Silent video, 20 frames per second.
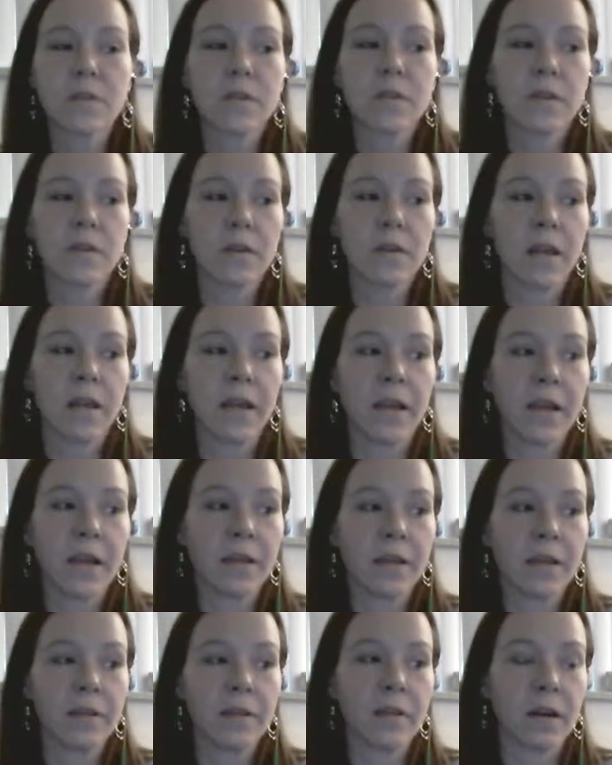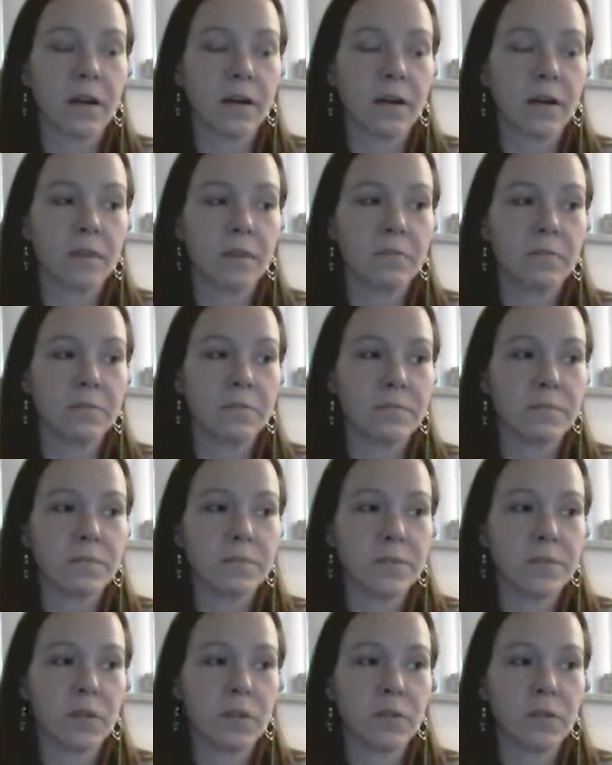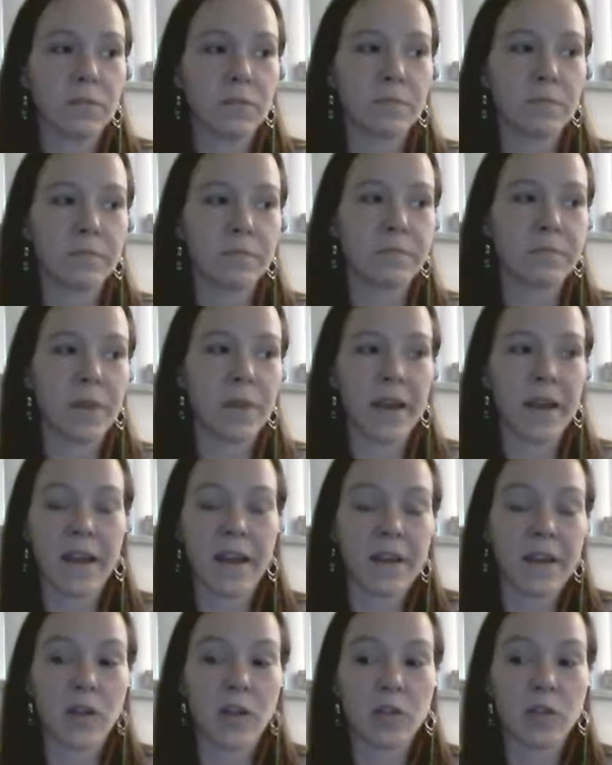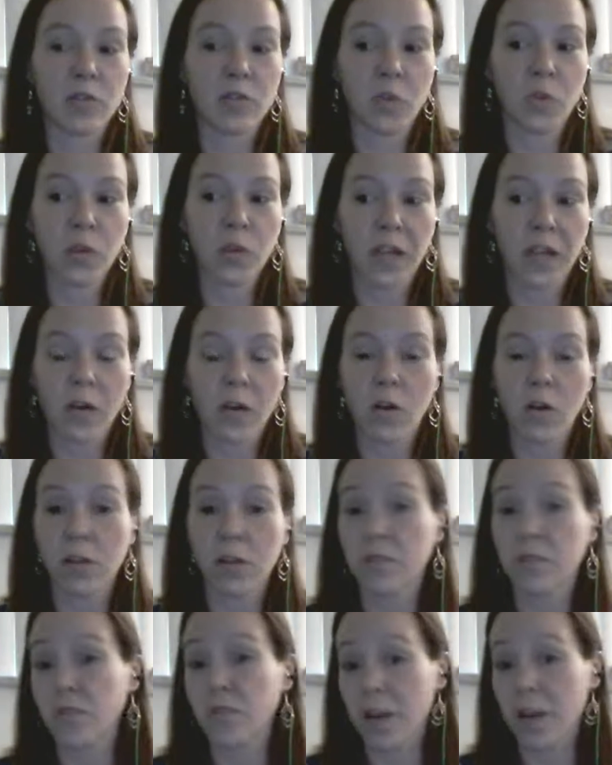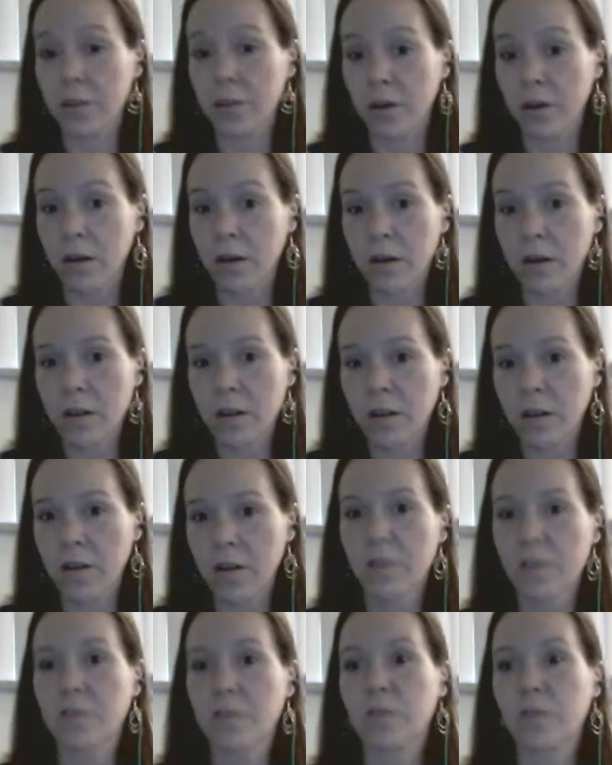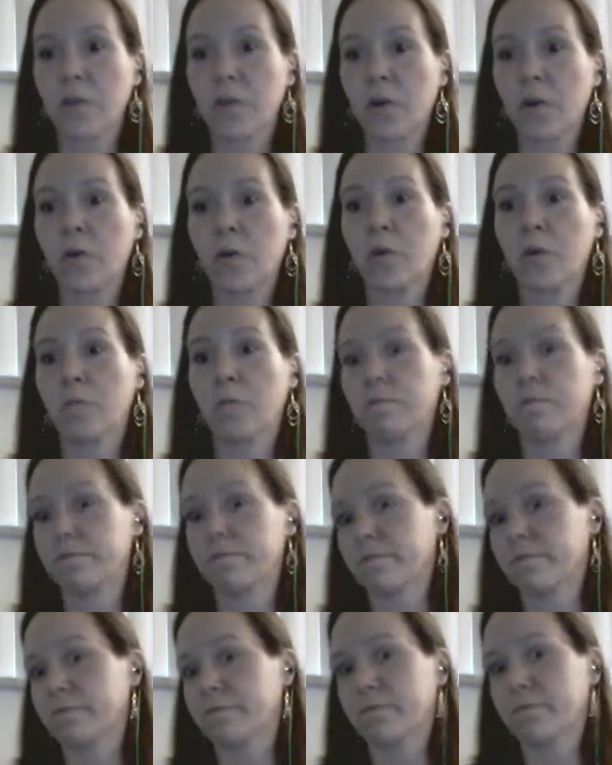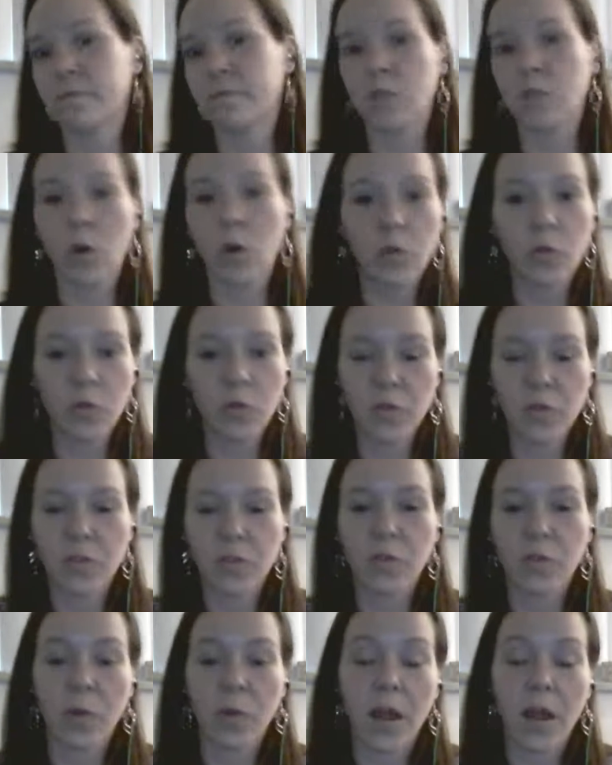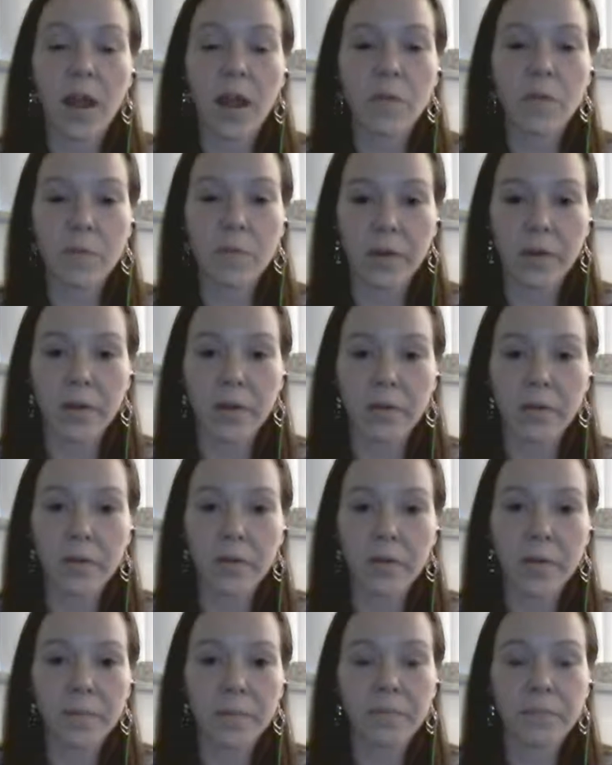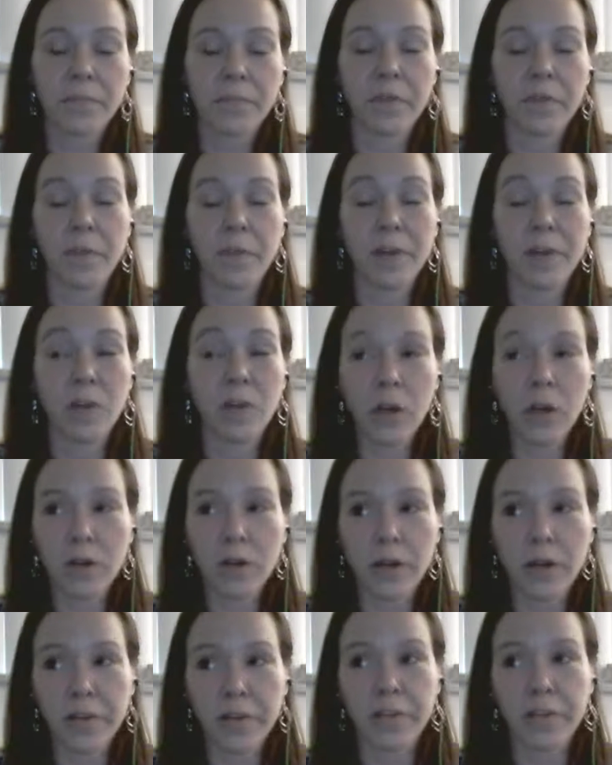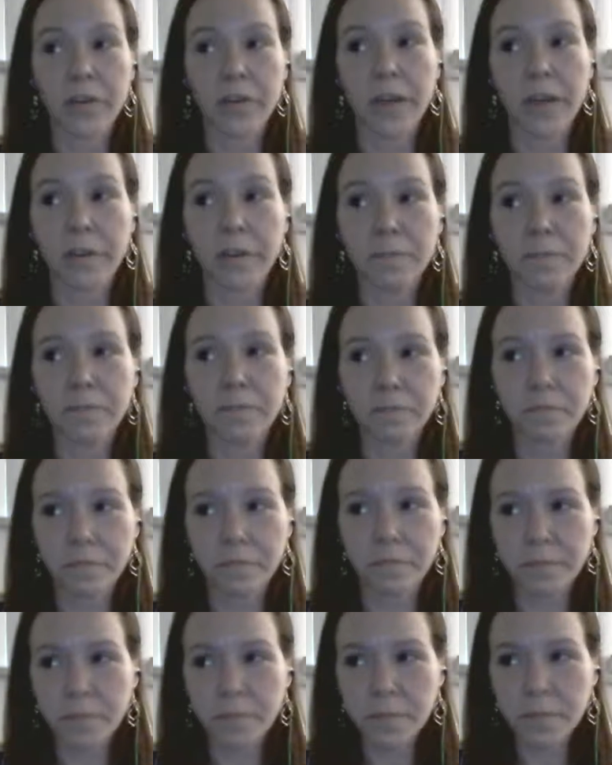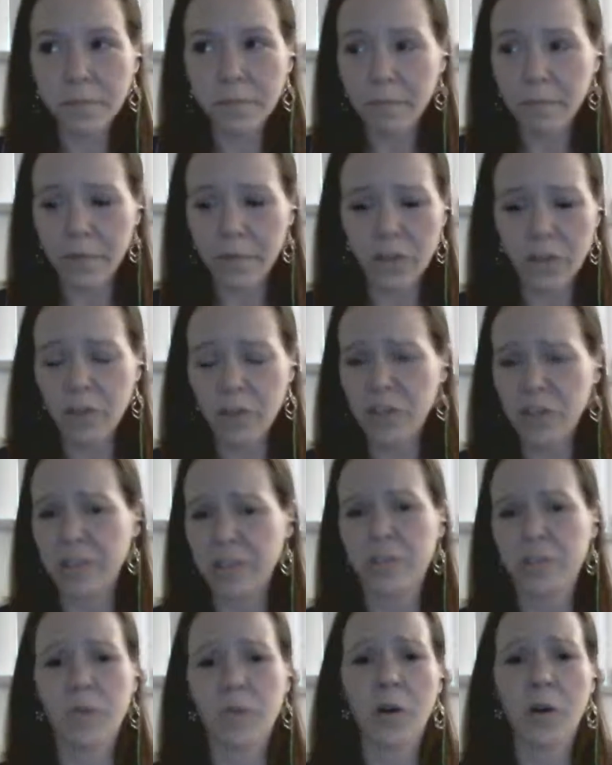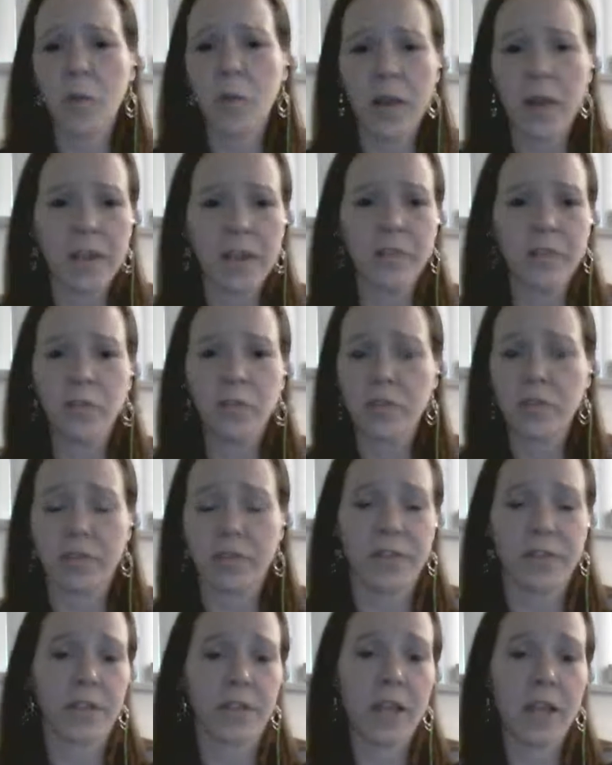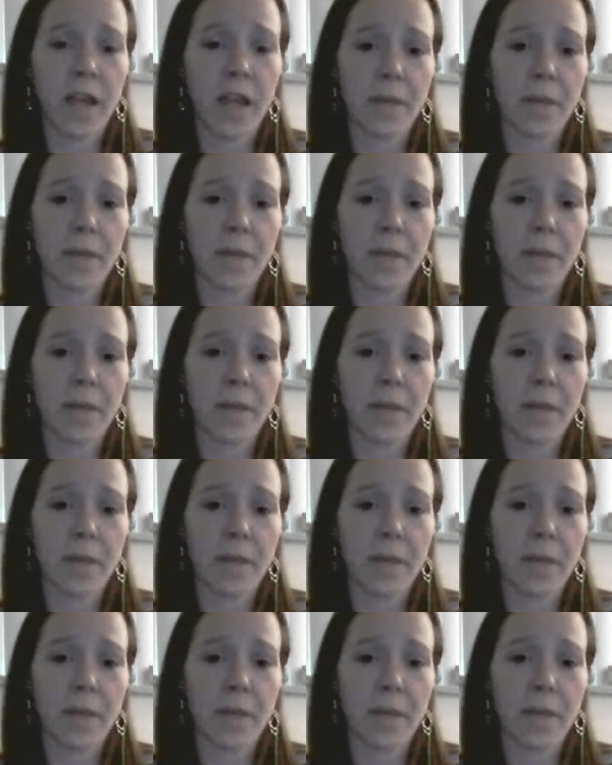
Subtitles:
And, you know, I had a controlling alcoholic father. So those were the reasons why I rebelled. My daughter, on the other hand, she doesn't run away and do stuff like that.